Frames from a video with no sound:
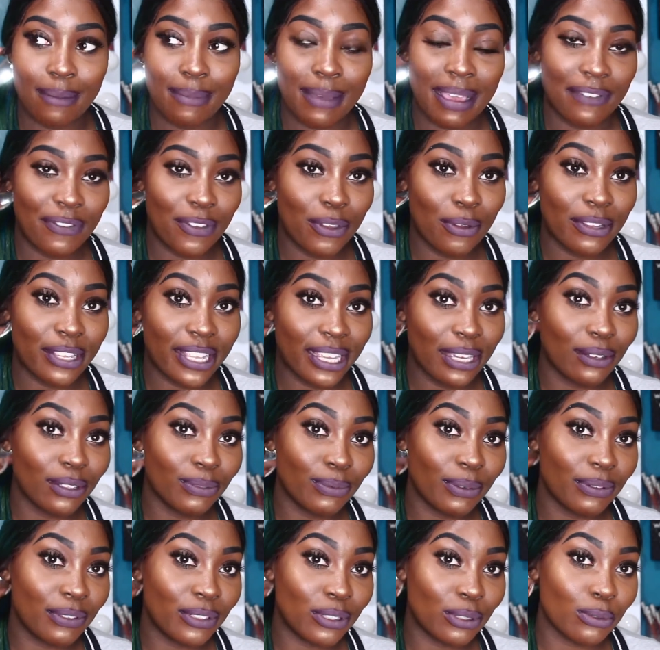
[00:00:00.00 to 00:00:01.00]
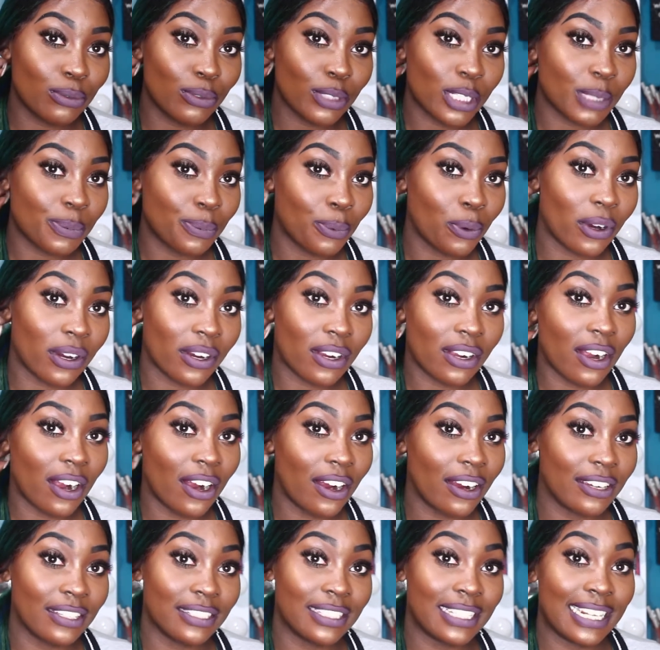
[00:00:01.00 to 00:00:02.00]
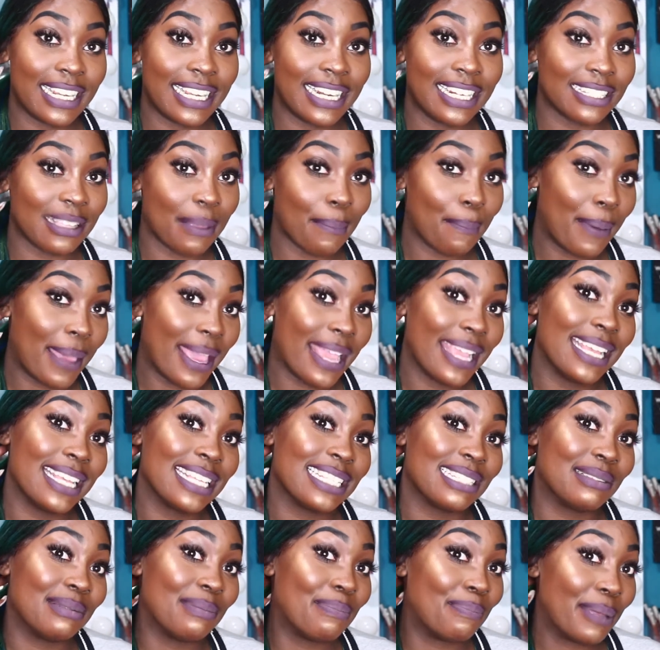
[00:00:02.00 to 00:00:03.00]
If you deal with dudes with sport cars and he doesn't pay his